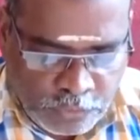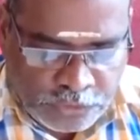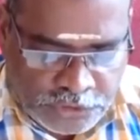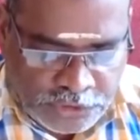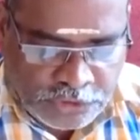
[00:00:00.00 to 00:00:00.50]
more
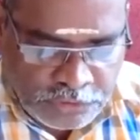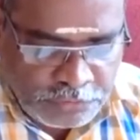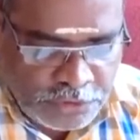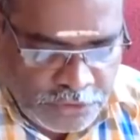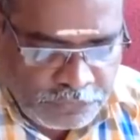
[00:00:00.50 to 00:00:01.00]
than
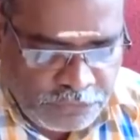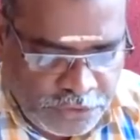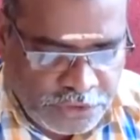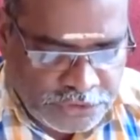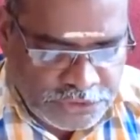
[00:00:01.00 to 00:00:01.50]
cumulative
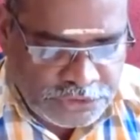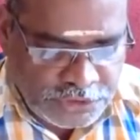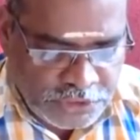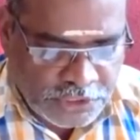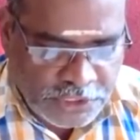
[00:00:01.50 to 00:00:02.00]

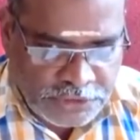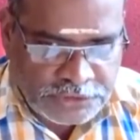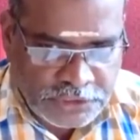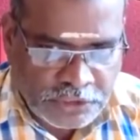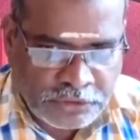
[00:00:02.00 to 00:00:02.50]
frequency
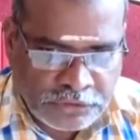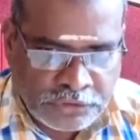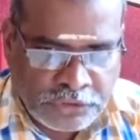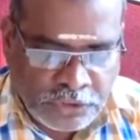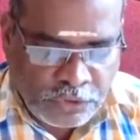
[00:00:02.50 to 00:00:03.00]
against the
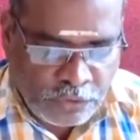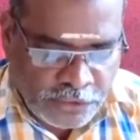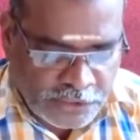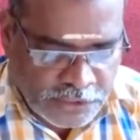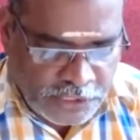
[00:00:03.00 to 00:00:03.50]

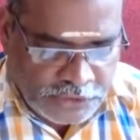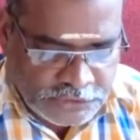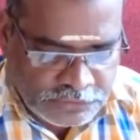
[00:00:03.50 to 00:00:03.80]
lower class